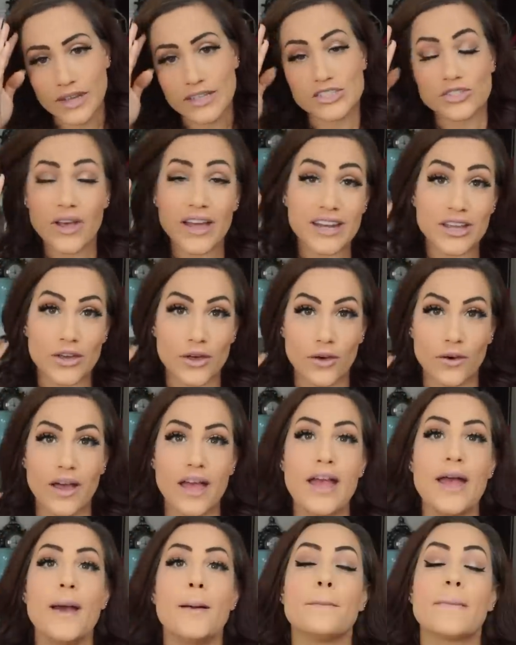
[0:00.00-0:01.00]
So anywho,
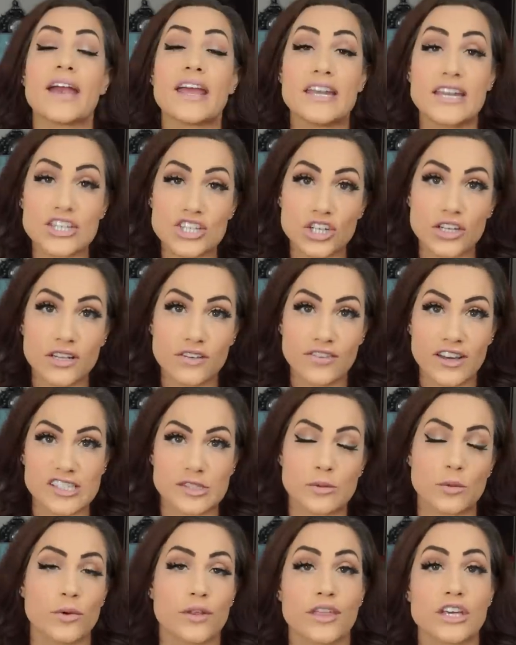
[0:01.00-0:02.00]
my initial
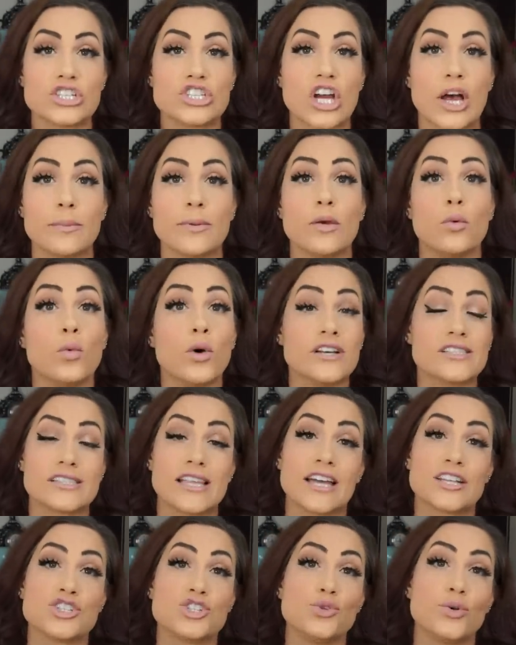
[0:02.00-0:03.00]
investment with Kajabi was
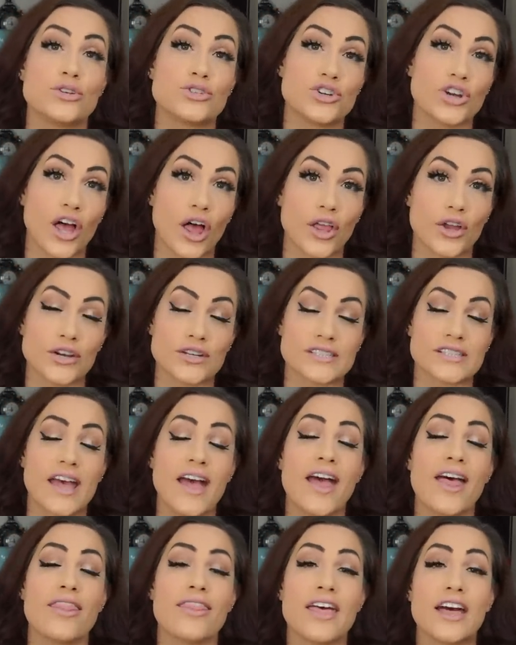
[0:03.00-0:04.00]
that $200.
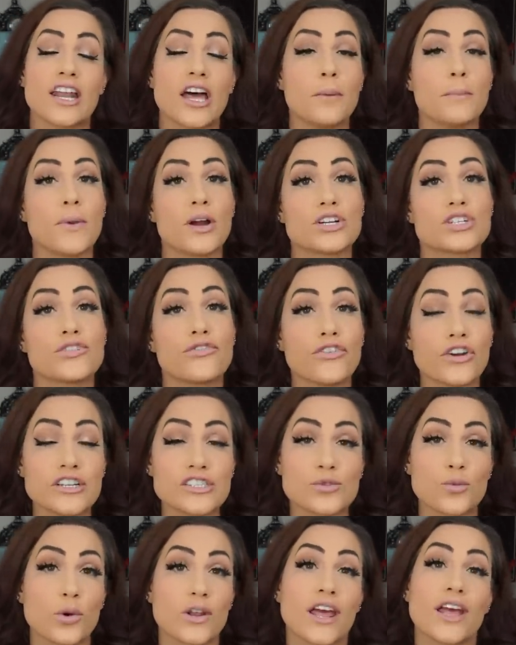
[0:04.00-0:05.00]
Then on March
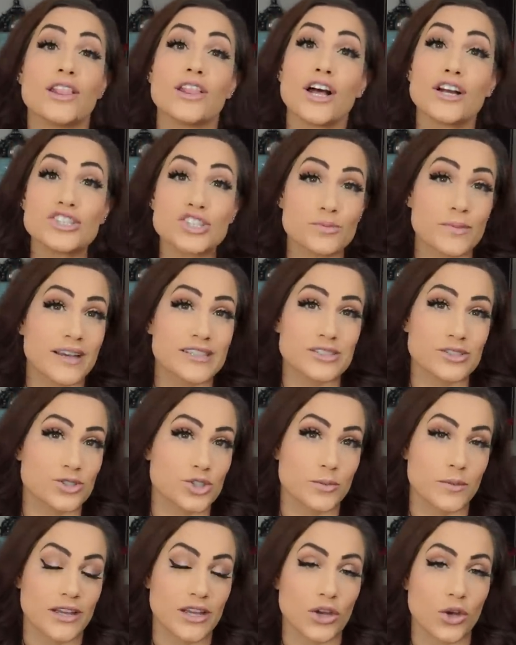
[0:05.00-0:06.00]
1st, when I launched my
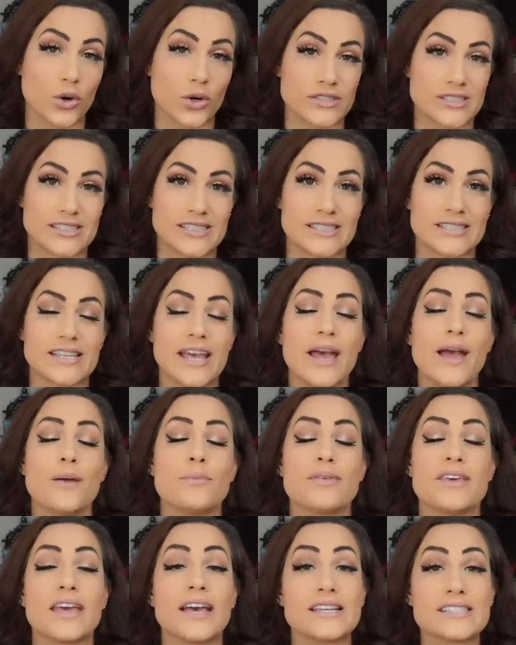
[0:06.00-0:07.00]
social media courses,
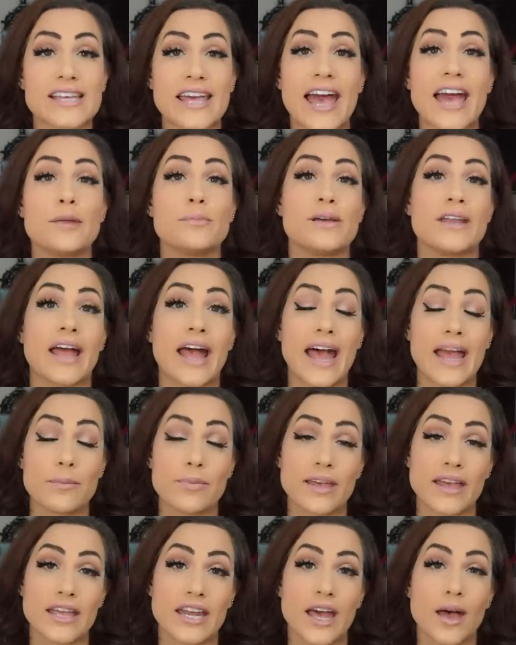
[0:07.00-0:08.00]
because I had been
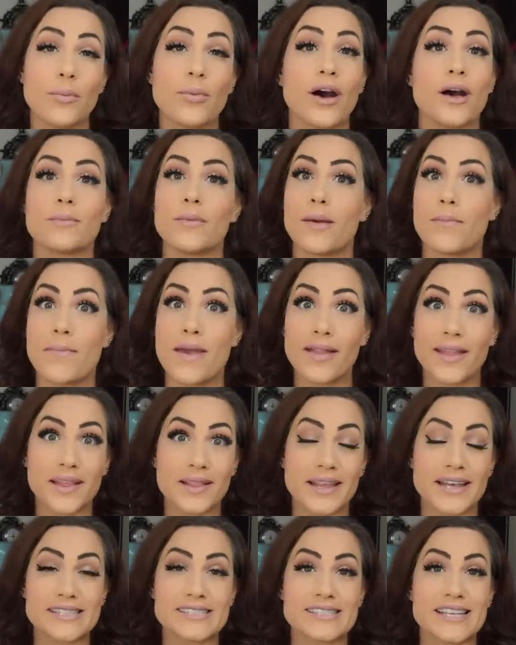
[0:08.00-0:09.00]
hyping it up on my mailing
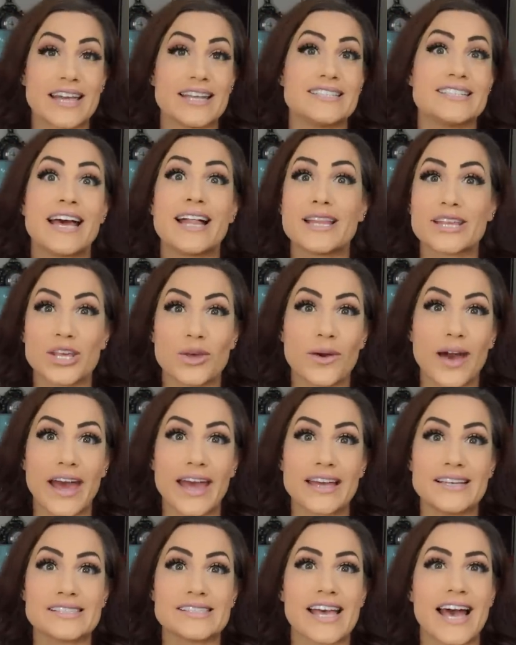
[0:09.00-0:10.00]
list and telling you
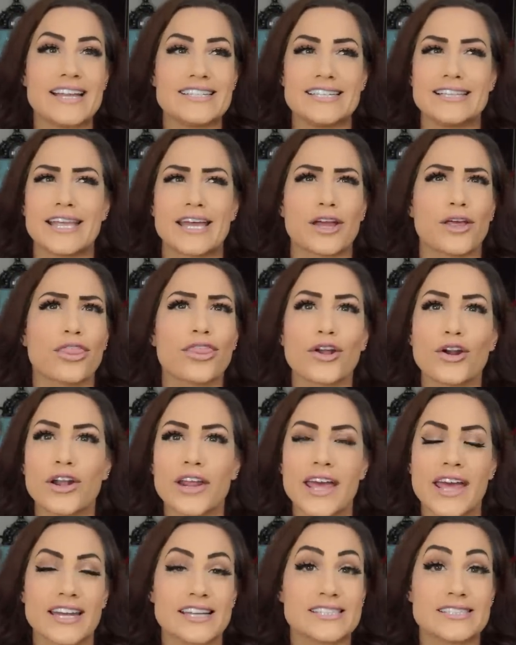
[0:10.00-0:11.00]
guys I did like a
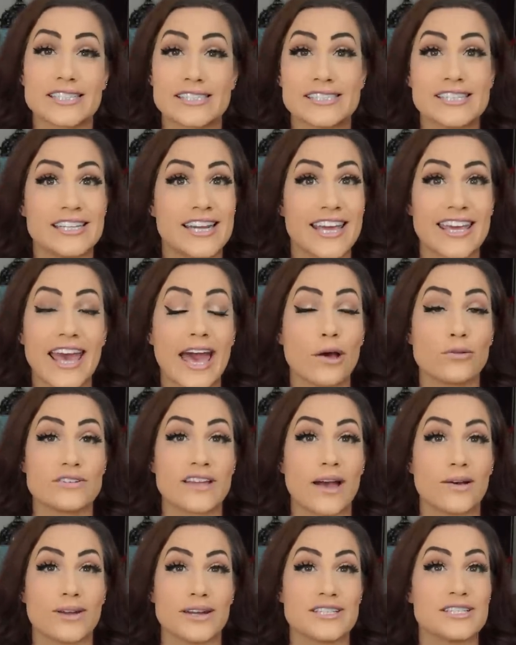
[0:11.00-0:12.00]
30 and a 60 day
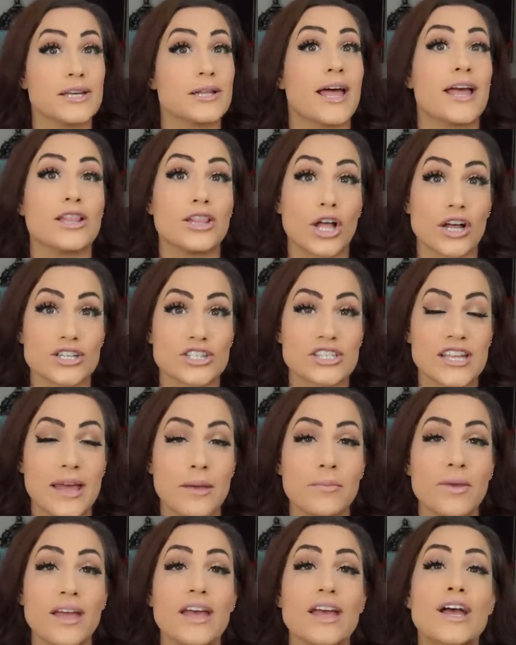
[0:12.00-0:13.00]
countdown until I launched
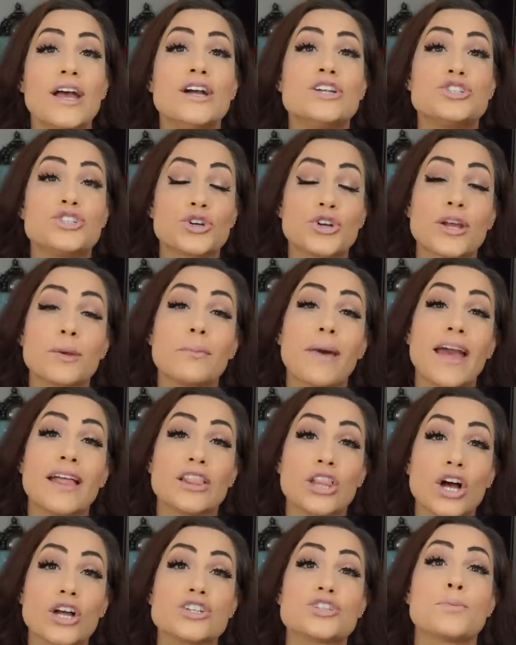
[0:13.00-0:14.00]
them, during my
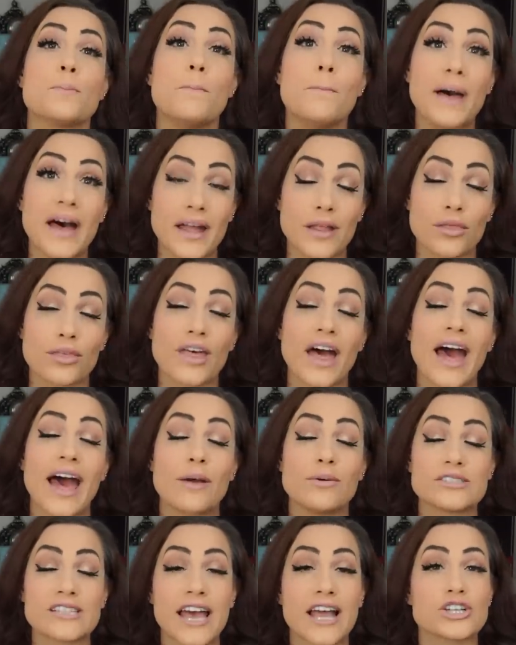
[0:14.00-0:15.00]
launch month,
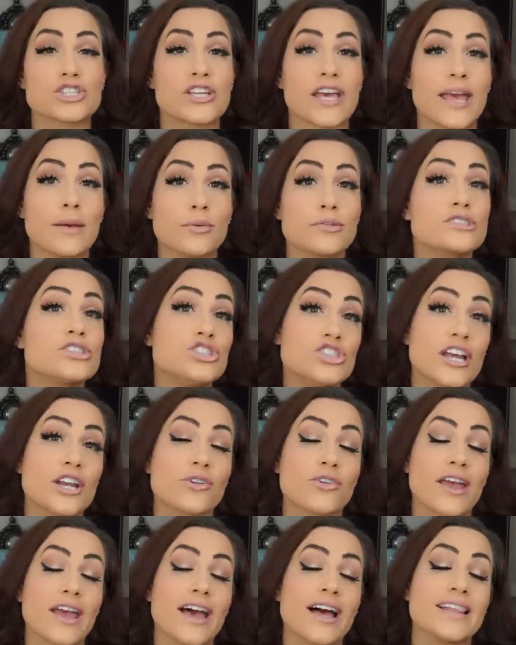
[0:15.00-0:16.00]
I was actually able to
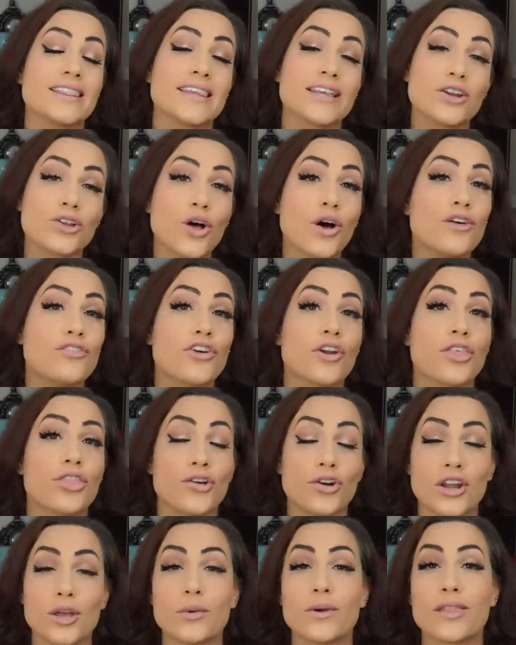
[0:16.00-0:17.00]
generate a little over
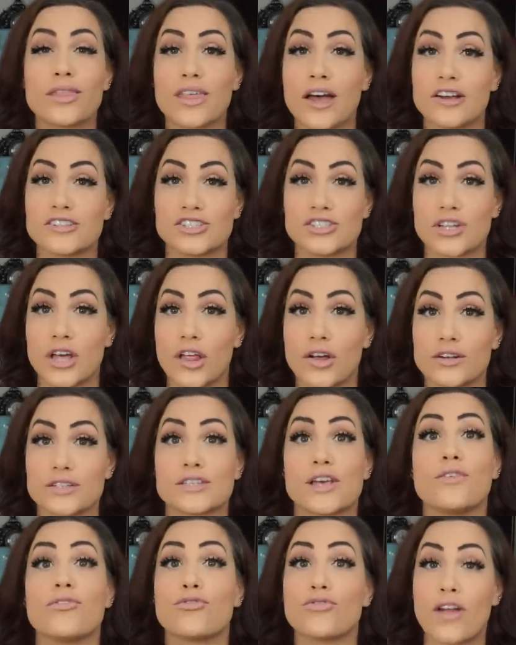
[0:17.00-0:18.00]

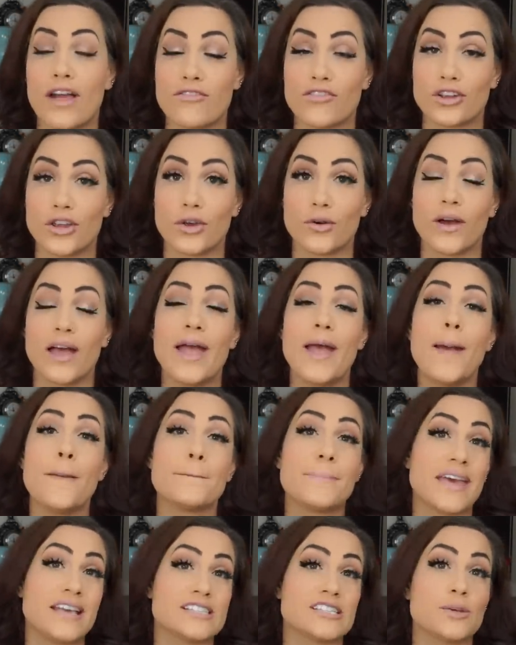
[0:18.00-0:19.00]
$31,000 of revenue
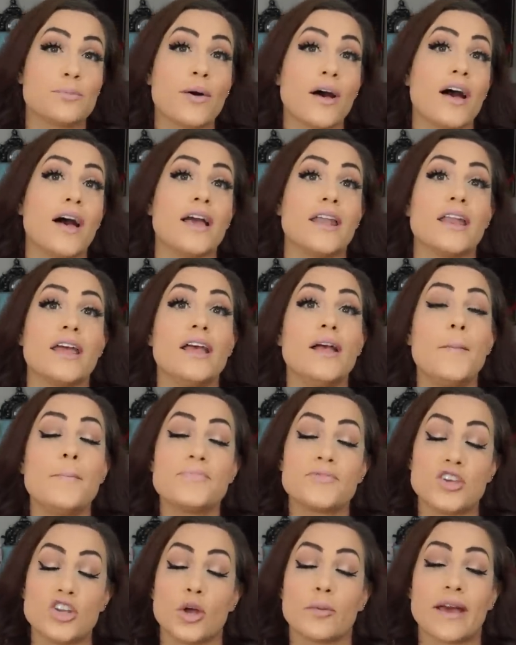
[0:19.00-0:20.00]
based upon
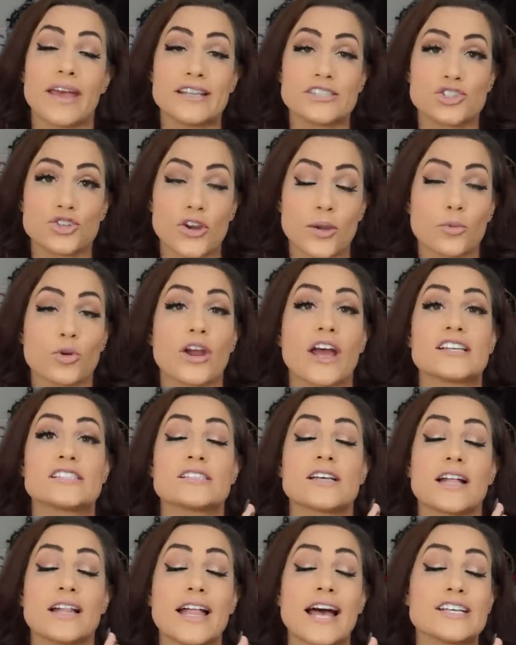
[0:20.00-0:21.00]
you know, my Instagram
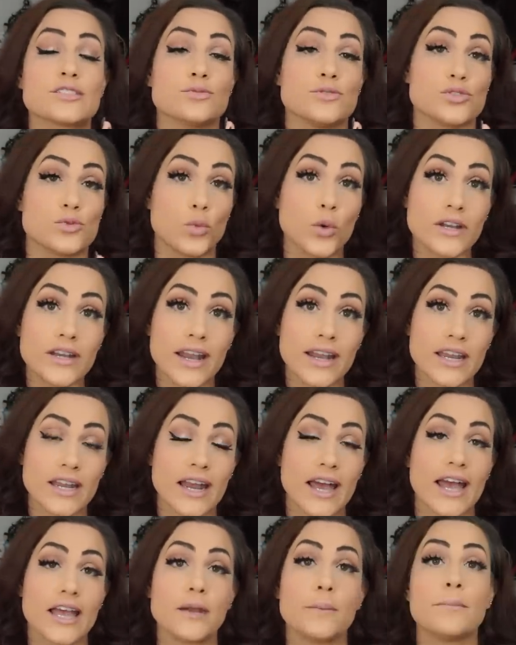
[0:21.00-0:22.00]
class, class was
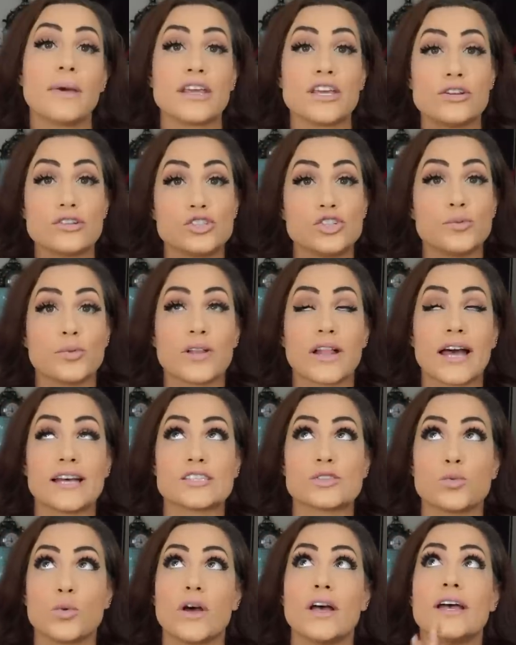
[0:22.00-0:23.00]
199. my YouTube
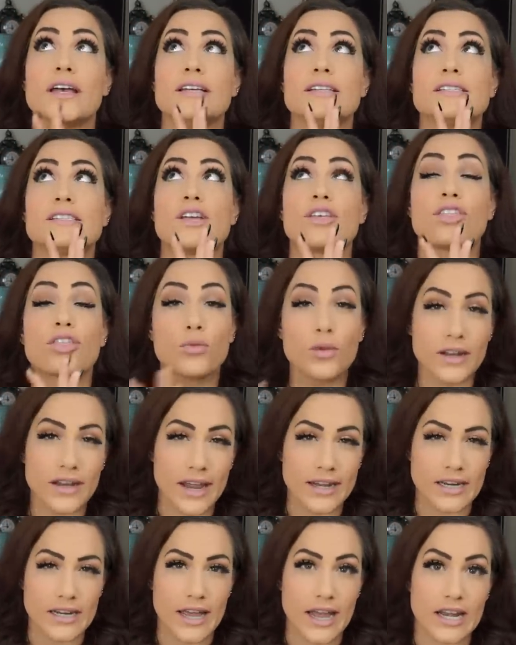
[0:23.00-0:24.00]
class was
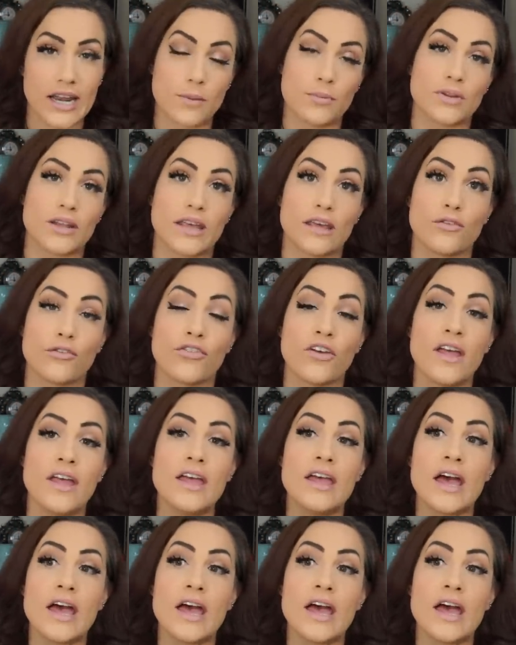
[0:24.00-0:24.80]
399, dollars I believe.